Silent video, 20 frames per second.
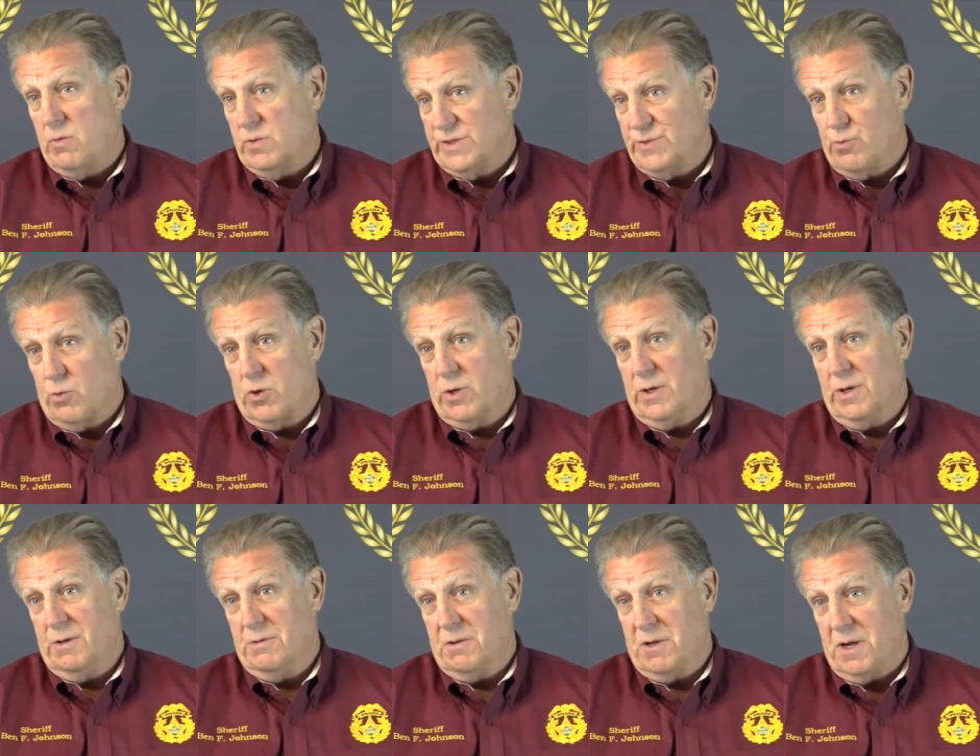was
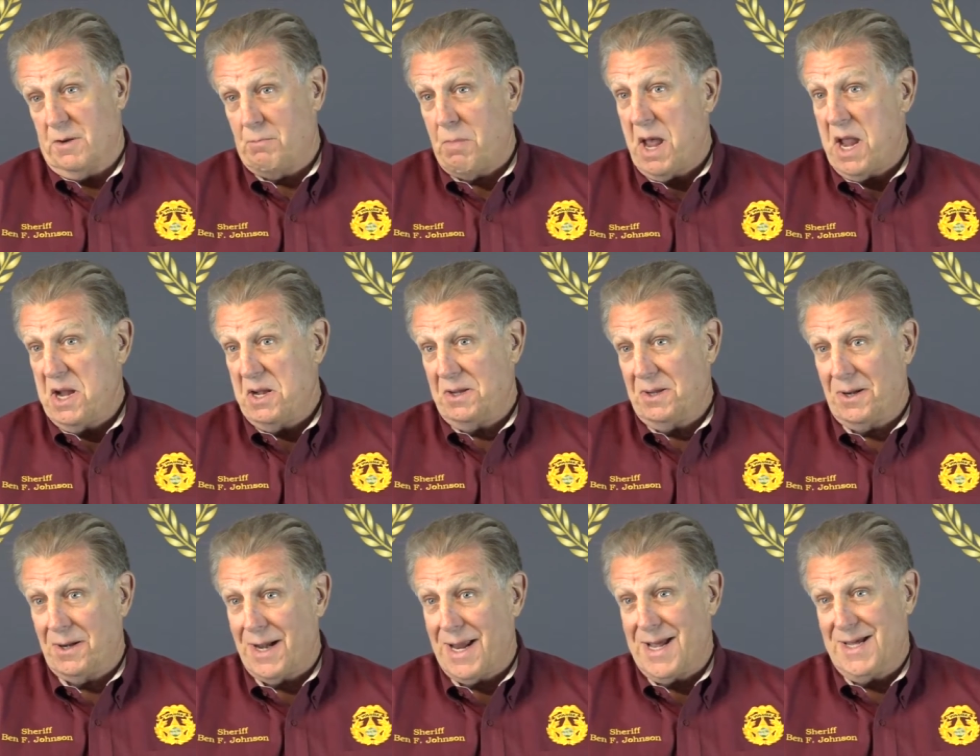working a paint
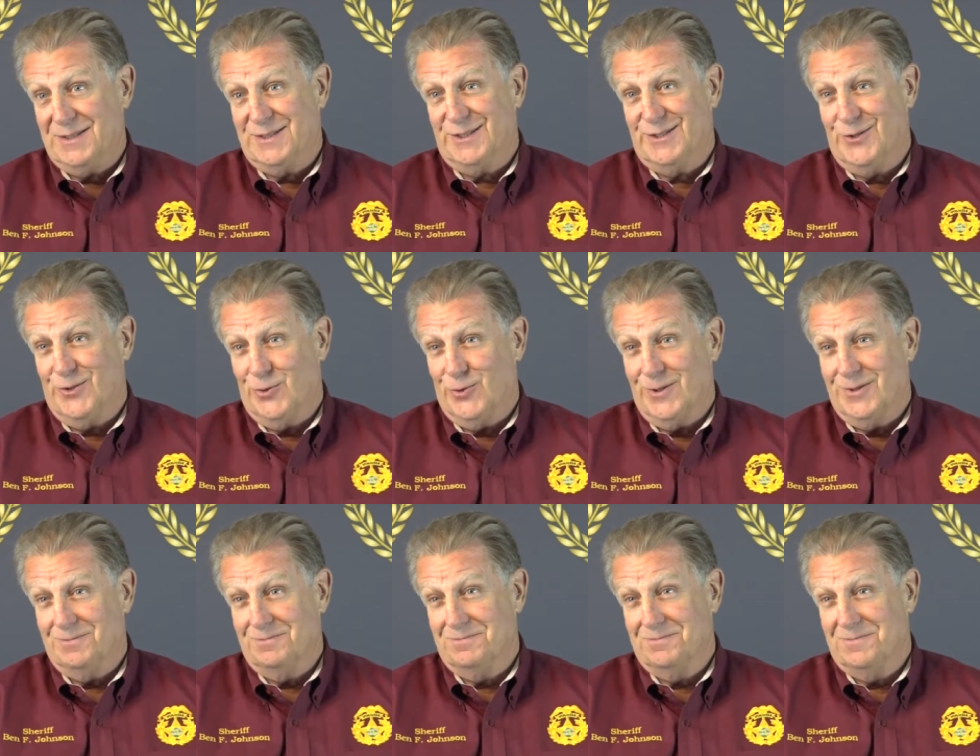and glass
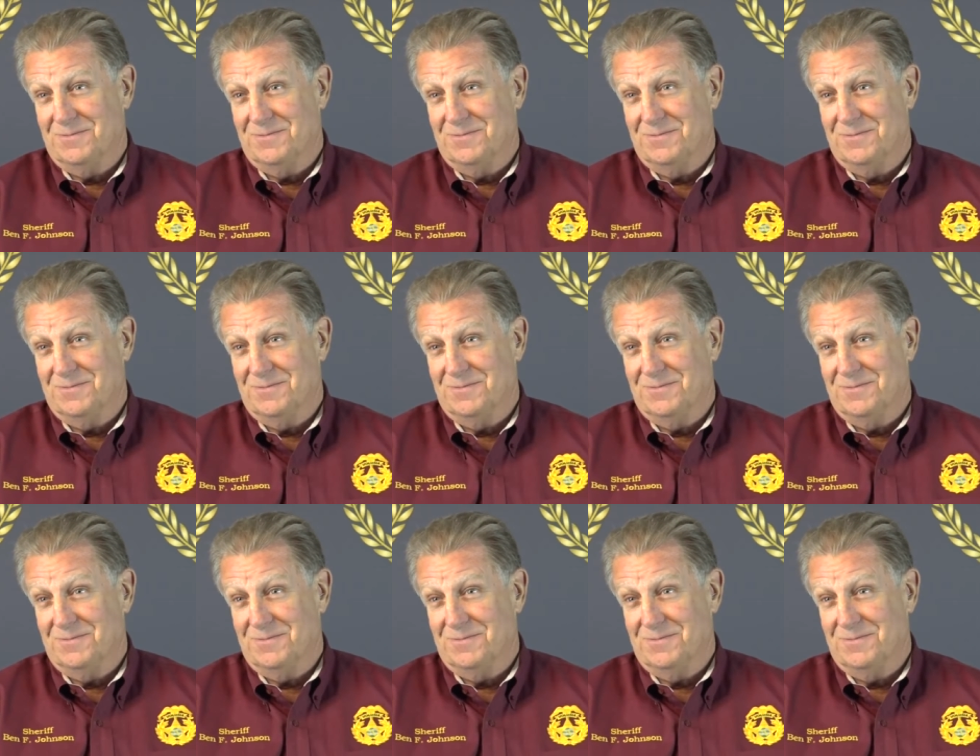store.